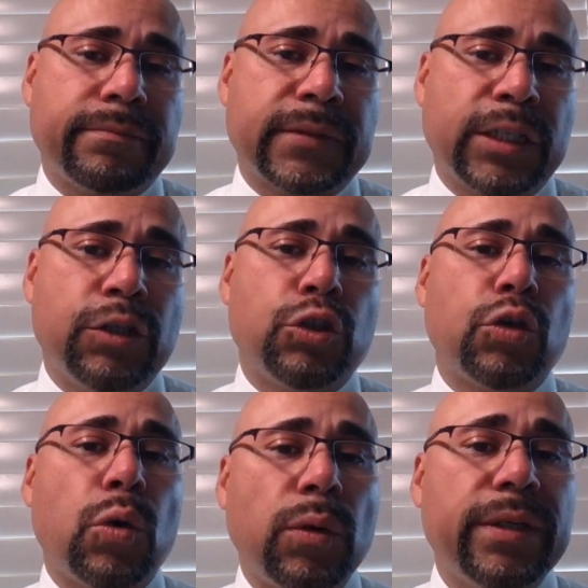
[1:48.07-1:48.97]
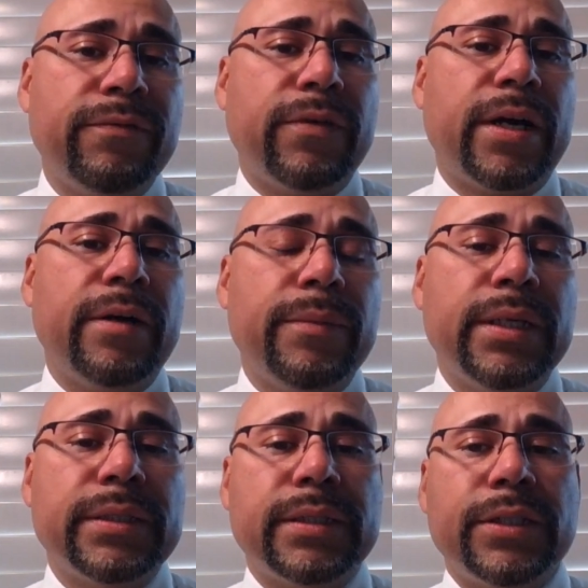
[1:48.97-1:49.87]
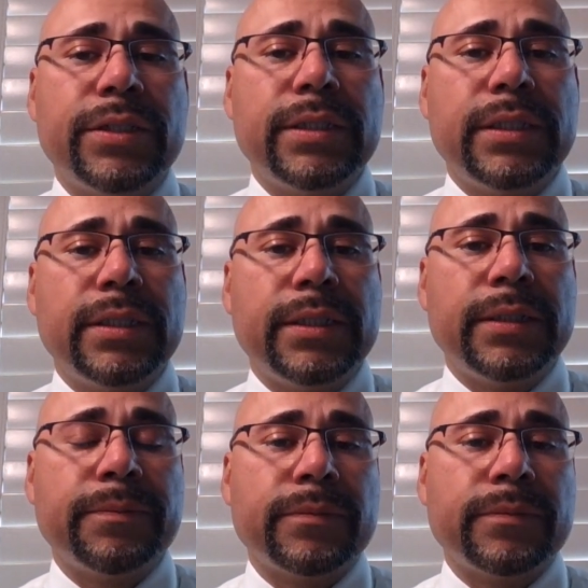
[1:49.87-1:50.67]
controlled environment, such as in a